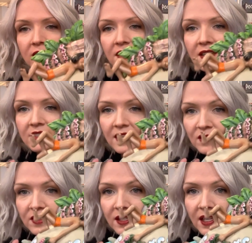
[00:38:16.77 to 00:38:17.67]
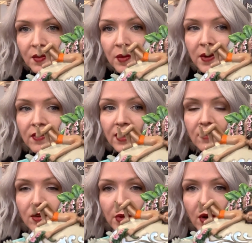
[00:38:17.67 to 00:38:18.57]
is gonna sound silly, but my
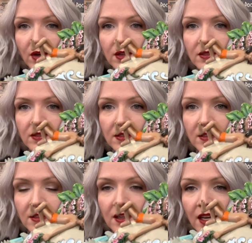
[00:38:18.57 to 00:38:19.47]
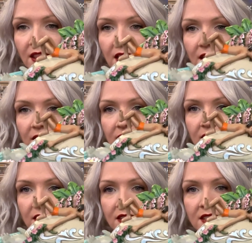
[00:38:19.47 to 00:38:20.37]
favorite part, I think,
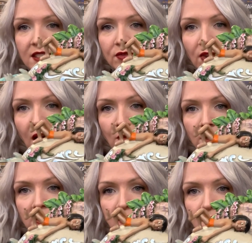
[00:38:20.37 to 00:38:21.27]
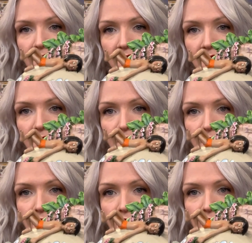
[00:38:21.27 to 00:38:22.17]
is these flowers
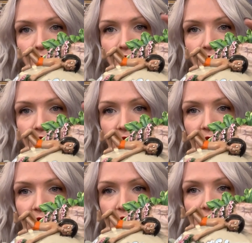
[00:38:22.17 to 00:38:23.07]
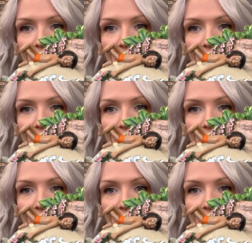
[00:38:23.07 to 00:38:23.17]
and the leaves.